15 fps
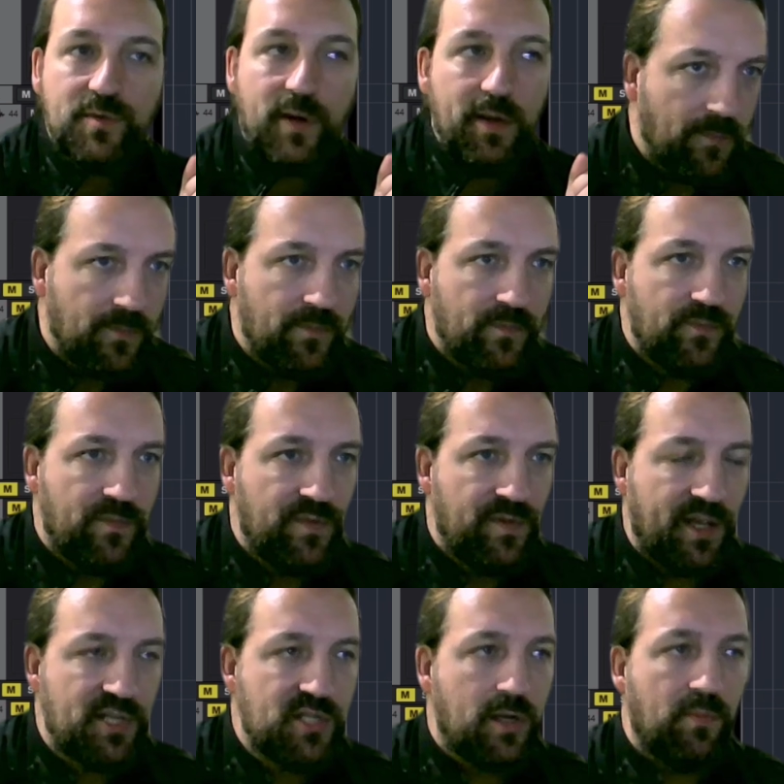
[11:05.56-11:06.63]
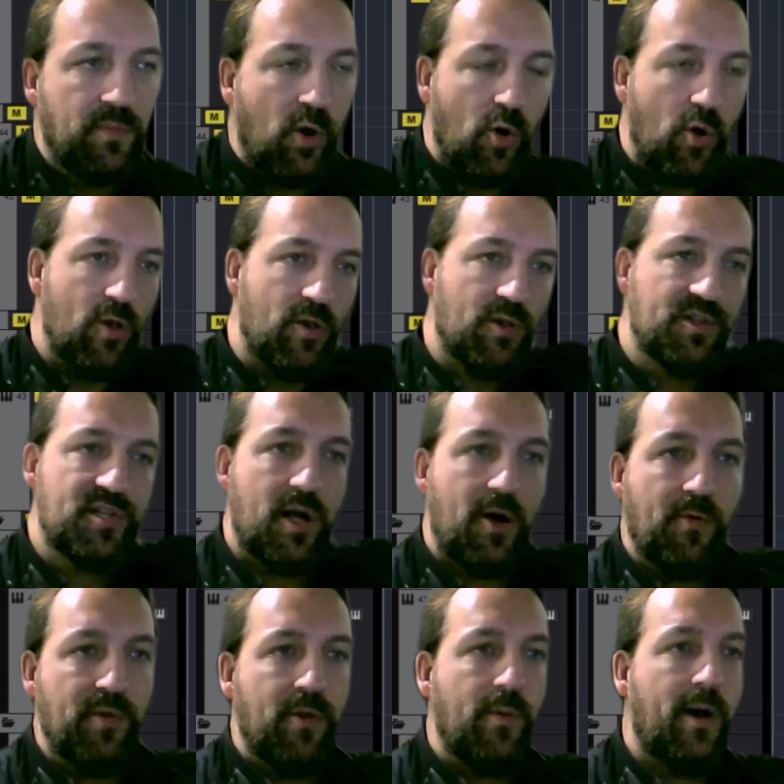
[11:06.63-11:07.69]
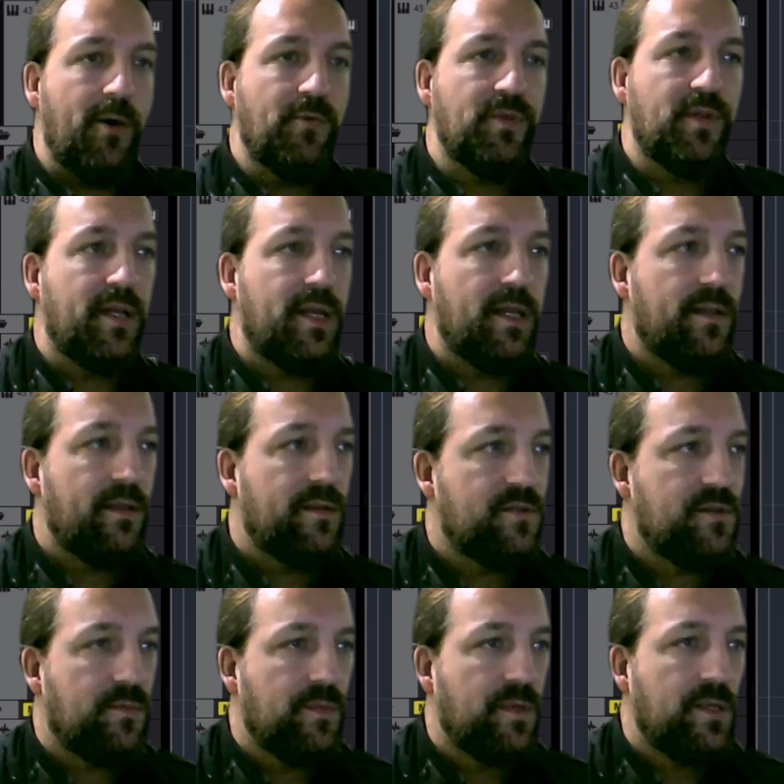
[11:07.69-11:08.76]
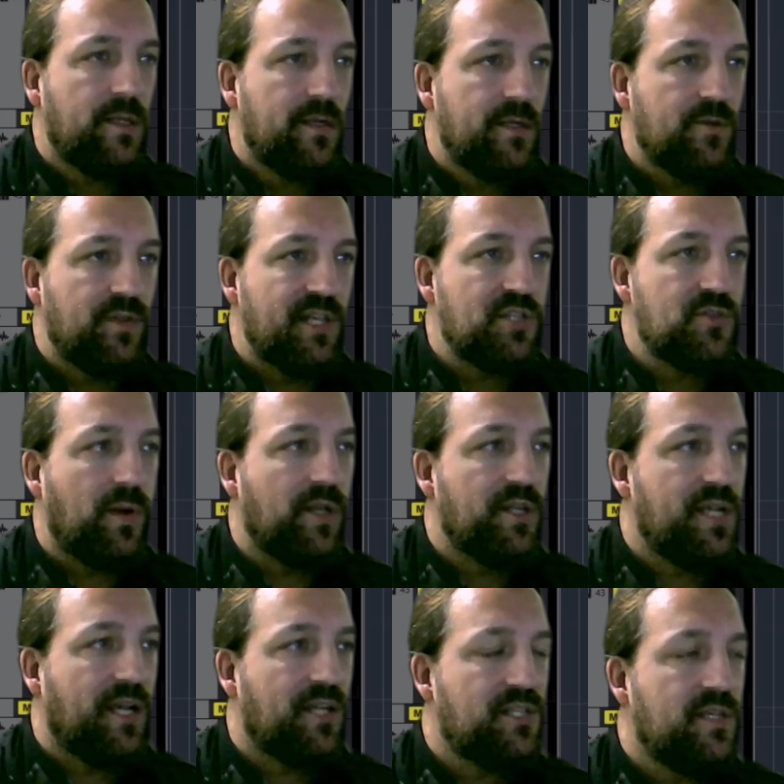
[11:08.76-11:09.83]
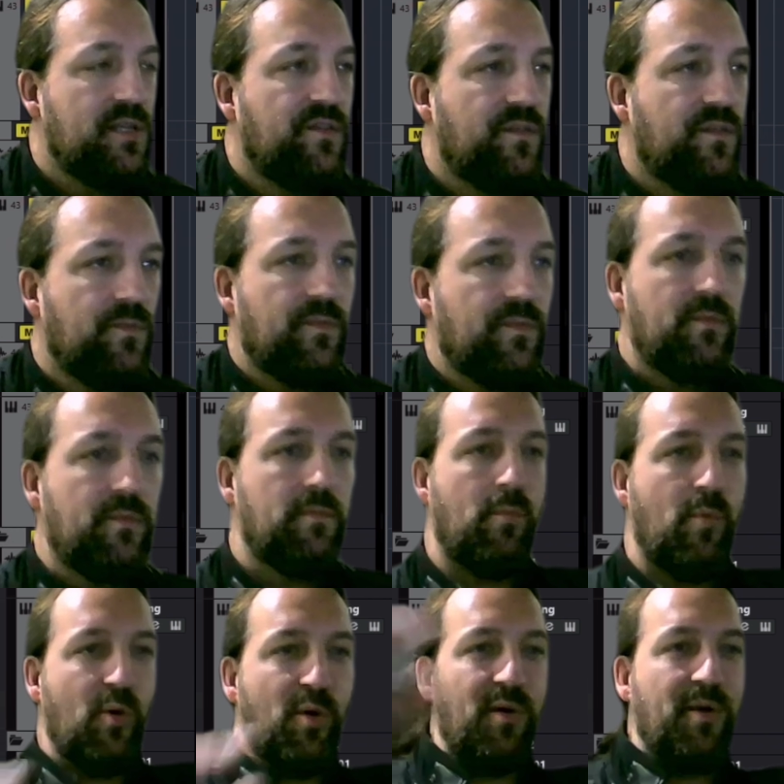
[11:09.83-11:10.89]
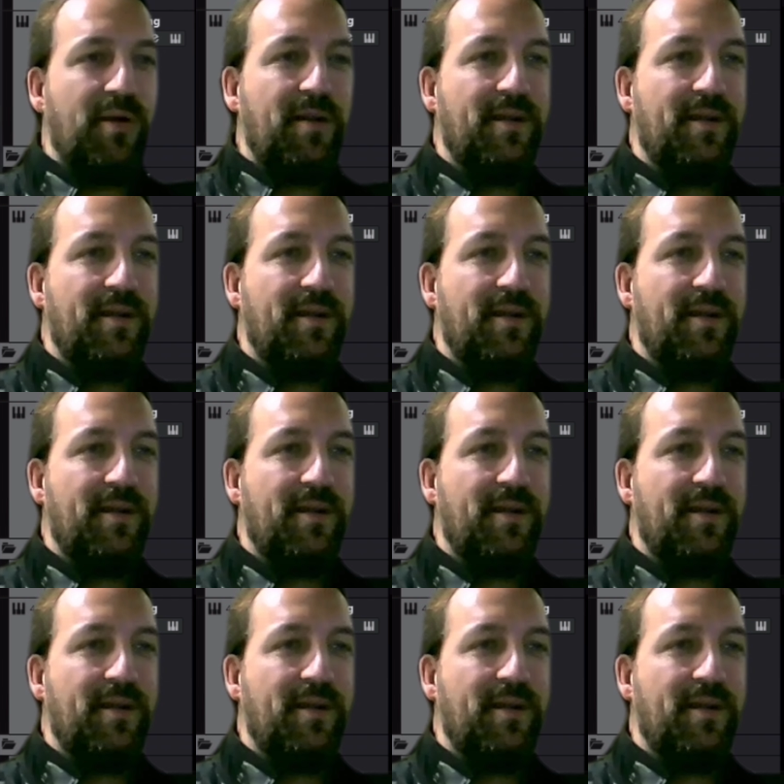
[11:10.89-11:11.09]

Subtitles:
one. There's some whole sound around it. So this one is actually more